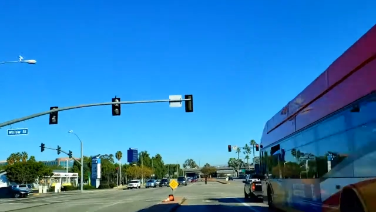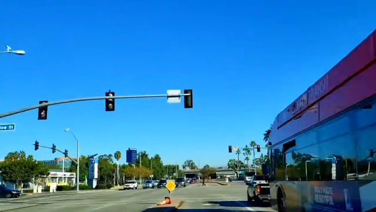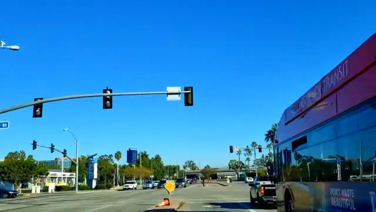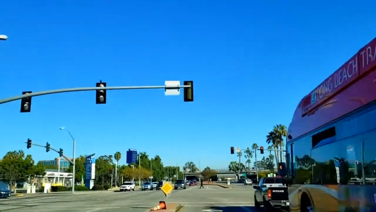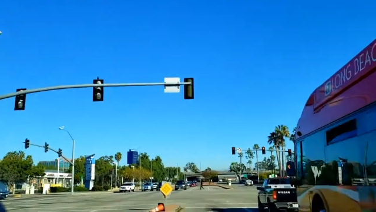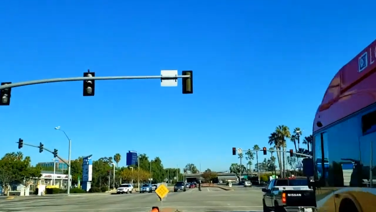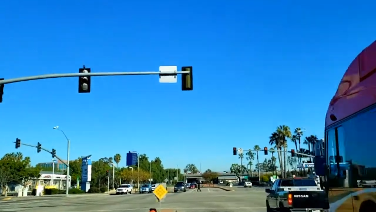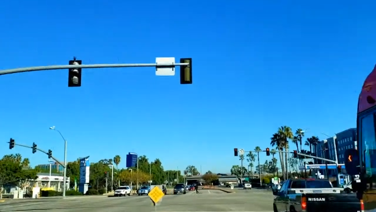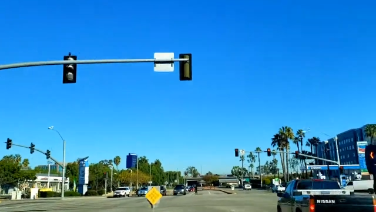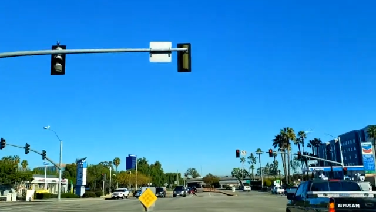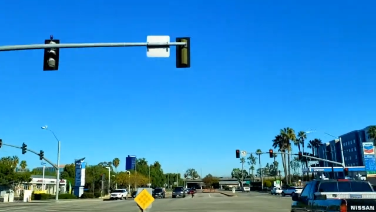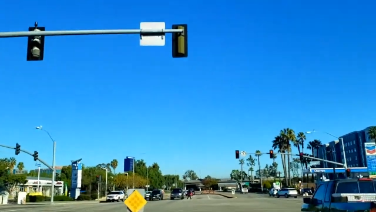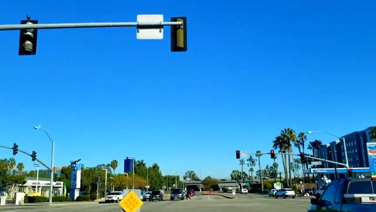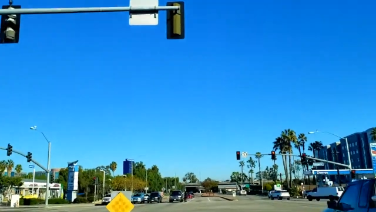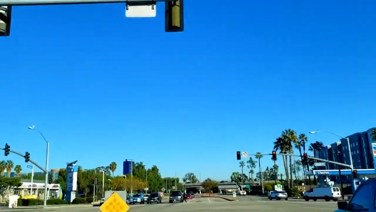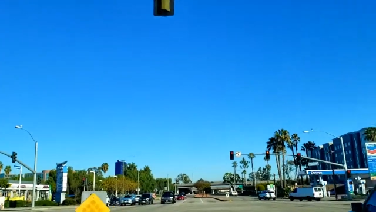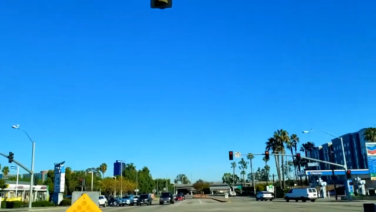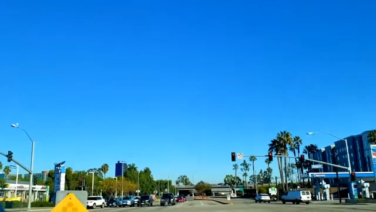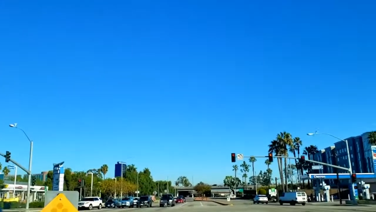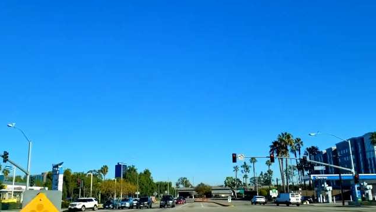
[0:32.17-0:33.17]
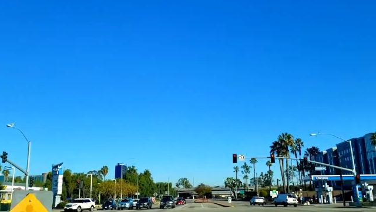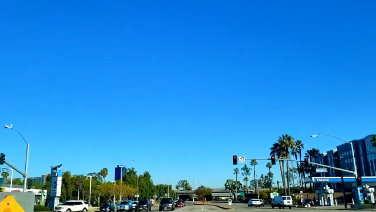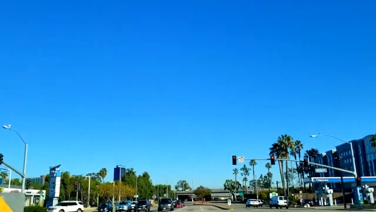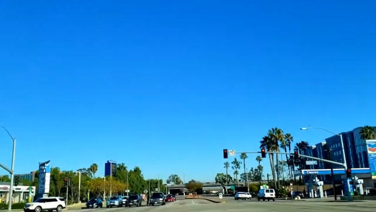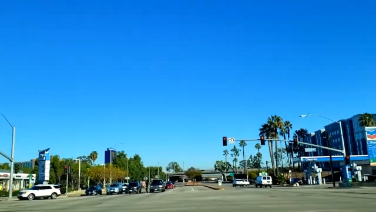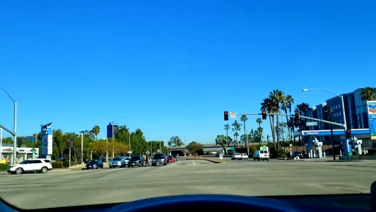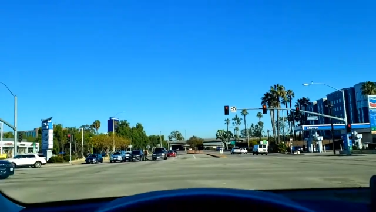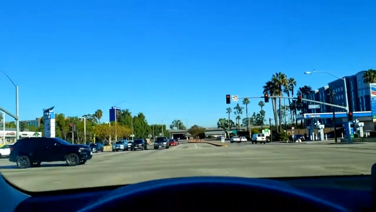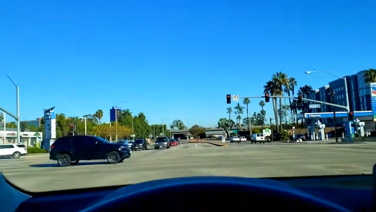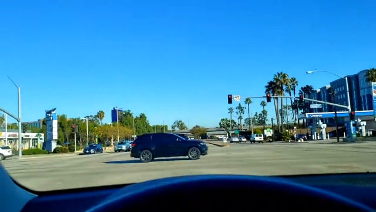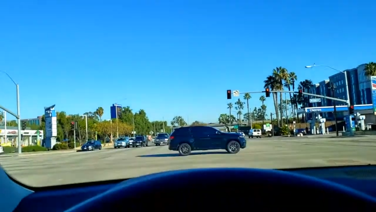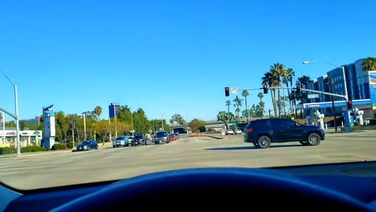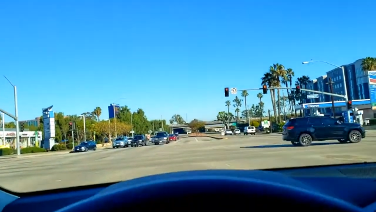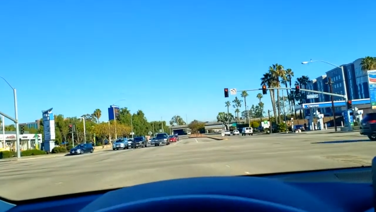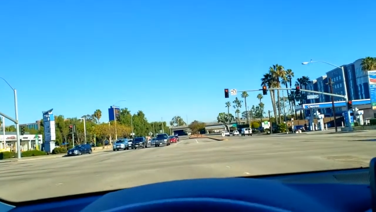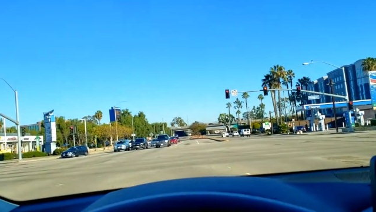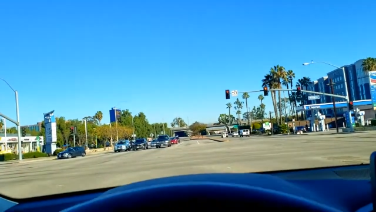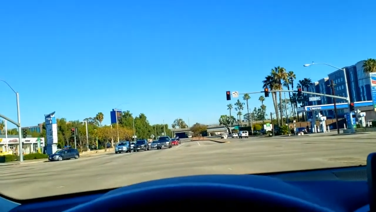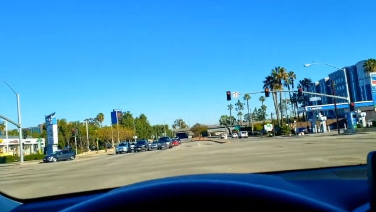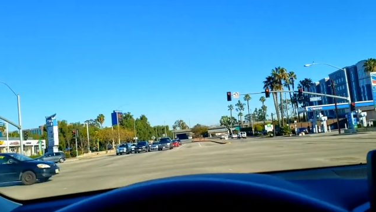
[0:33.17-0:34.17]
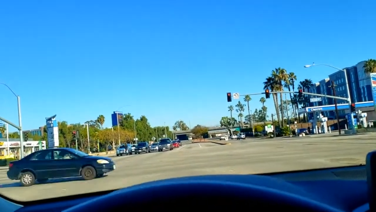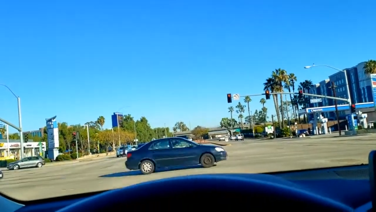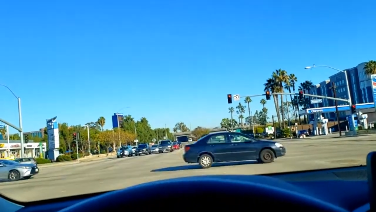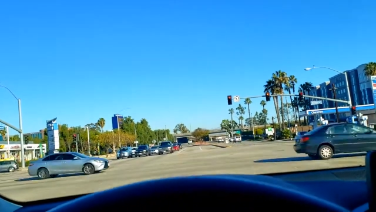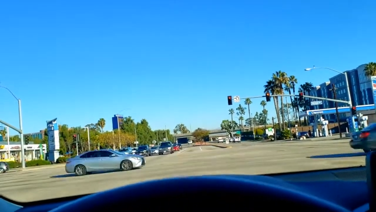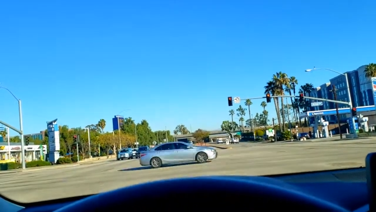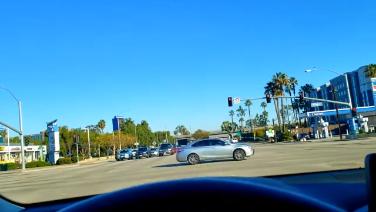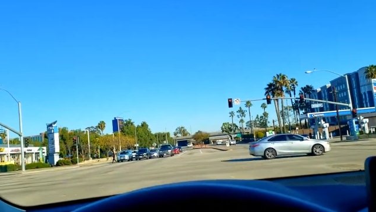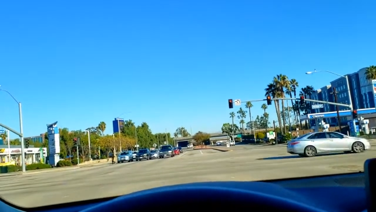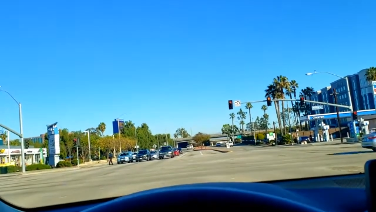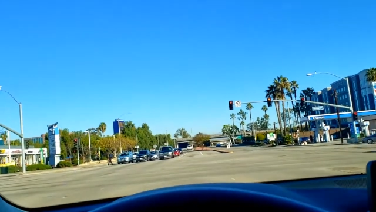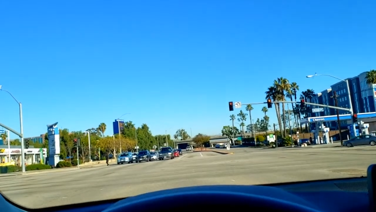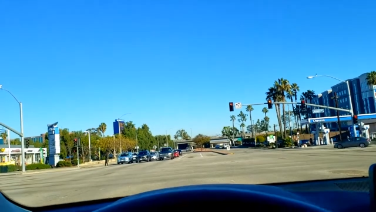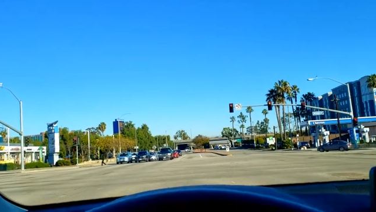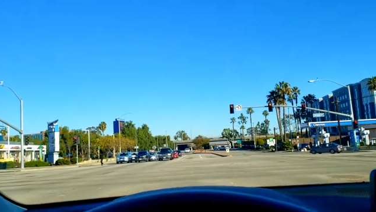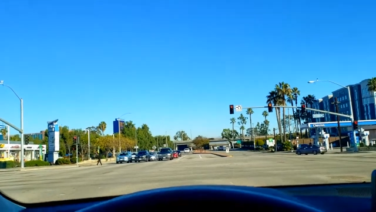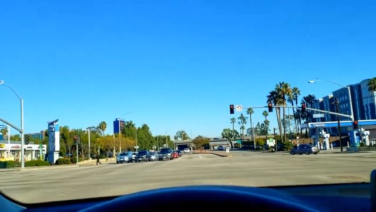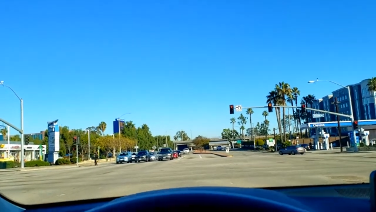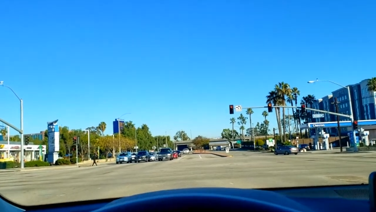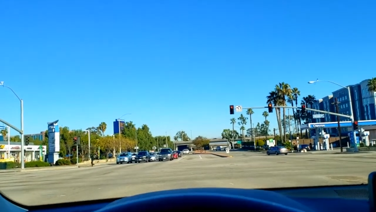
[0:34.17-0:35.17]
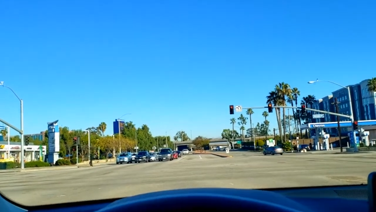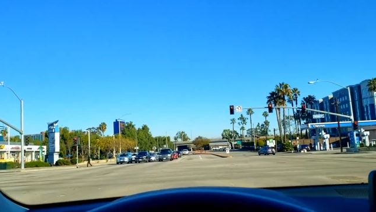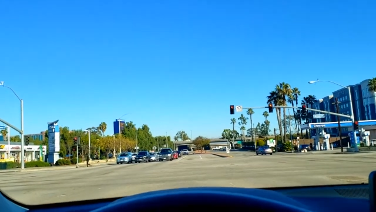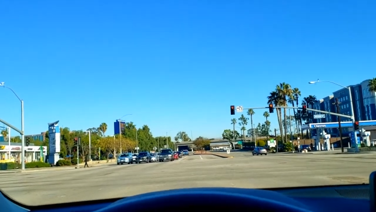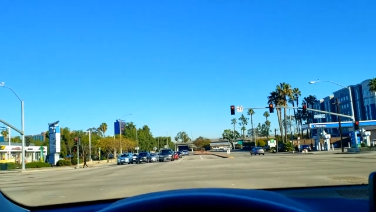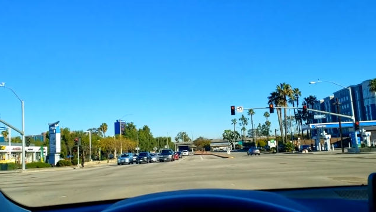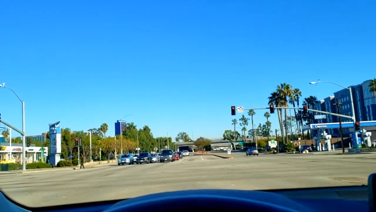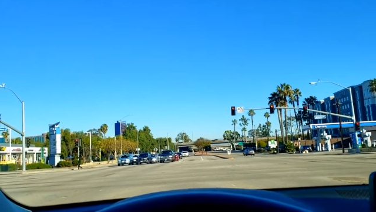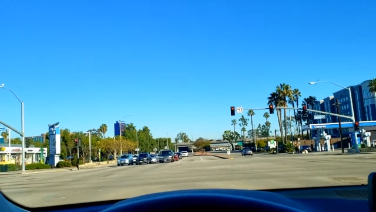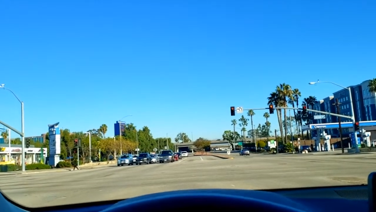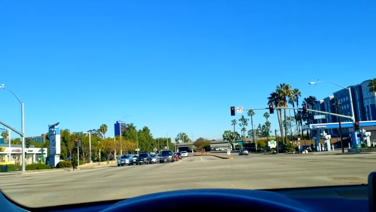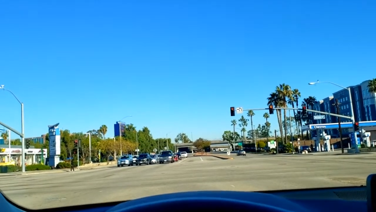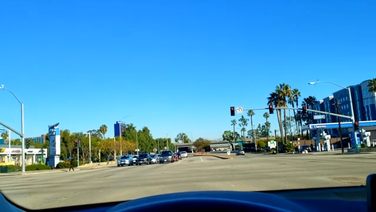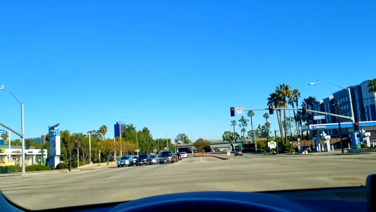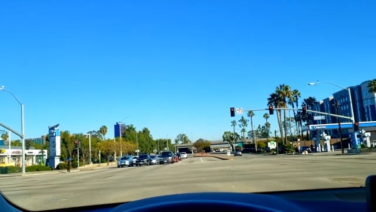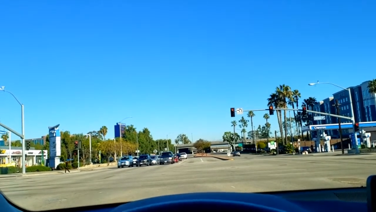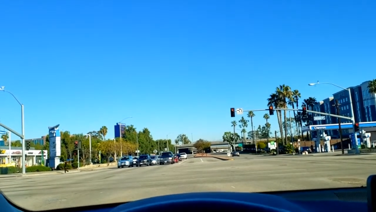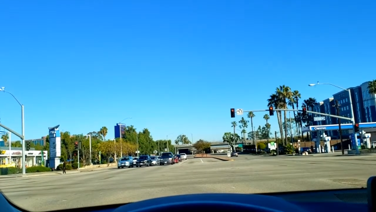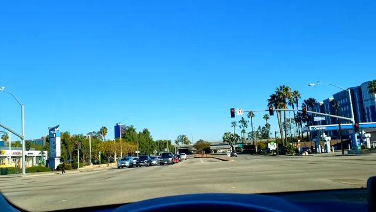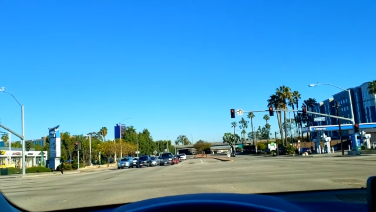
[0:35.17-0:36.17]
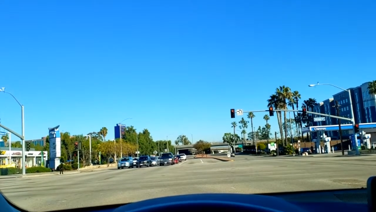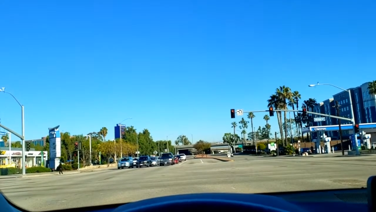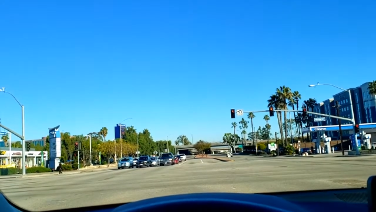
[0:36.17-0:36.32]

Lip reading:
Nobody's mouth can be seen.